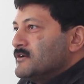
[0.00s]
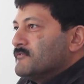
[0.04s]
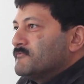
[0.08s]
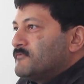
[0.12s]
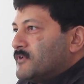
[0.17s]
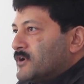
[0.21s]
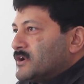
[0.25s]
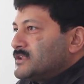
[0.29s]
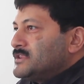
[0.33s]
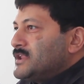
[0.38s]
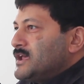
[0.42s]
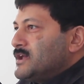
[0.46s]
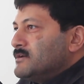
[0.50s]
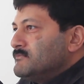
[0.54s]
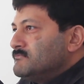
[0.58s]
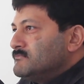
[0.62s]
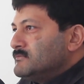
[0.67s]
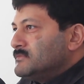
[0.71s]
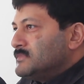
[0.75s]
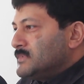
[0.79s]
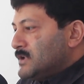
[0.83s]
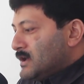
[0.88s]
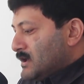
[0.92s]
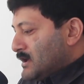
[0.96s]
For
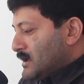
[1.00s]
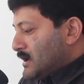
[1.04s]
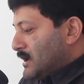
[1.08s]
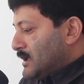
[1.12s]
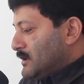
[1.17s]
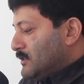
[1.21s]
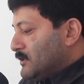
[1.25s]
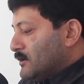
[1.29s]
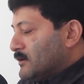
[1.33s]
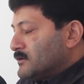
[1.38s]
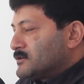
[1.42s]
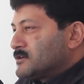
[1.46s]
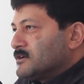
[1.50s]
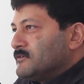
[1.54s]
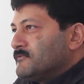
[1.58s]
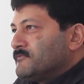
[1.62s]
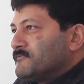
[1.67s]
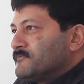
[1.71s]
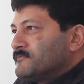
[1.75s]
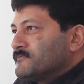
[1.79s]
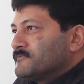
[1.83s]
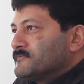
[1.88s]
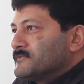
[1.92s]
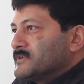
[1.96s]
them, a lot of